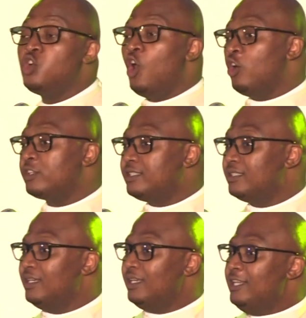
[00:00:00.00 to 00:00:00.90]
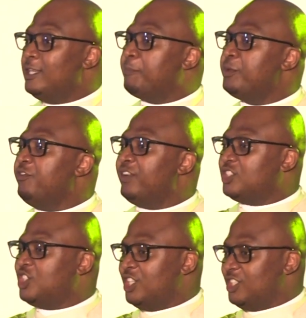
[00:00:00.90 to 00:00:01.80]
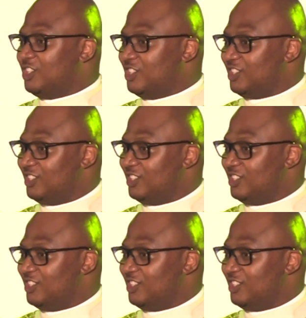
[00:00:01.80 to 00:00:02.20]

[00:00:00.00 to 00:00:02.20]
taught in the previous church.